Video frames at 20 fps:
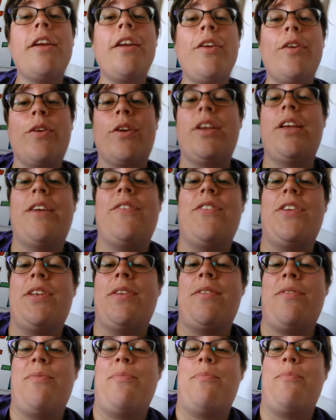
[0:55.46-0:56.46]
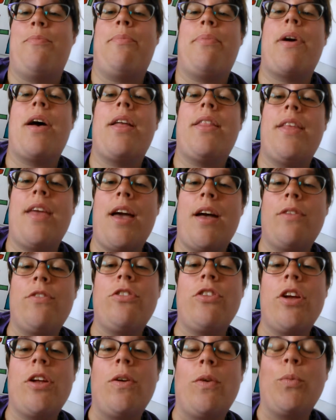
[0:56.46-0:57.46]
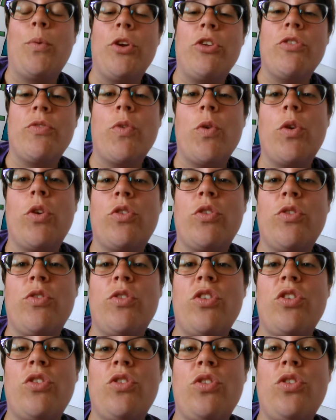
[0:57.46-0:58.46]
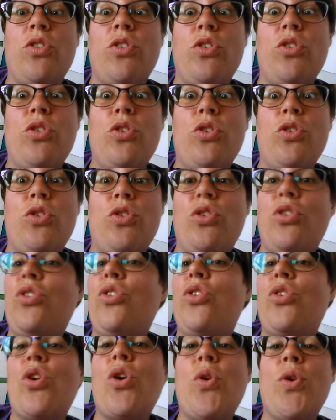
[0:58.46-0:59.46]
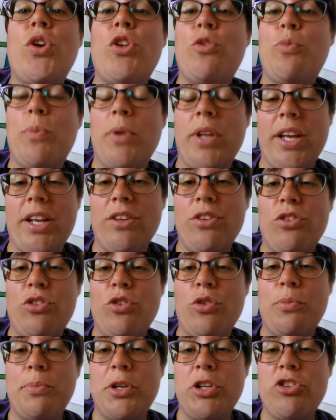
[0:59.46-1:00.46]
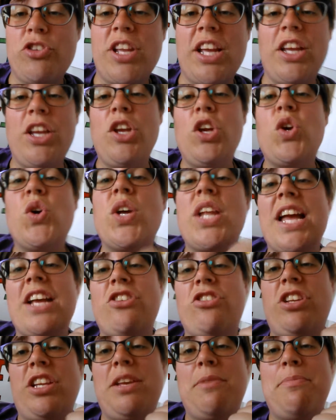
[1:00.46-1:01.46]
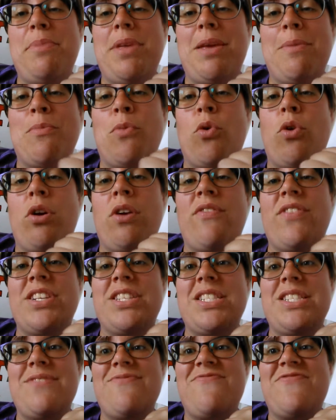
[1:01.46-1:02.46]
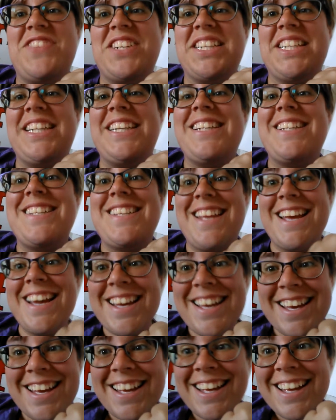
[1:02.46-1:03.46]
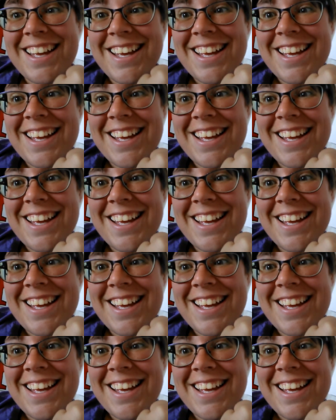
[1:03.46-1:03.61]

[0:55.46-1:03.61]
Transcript: that you're given by the outsider, which of course just so explains so much that he could actually be more of a fucking dick.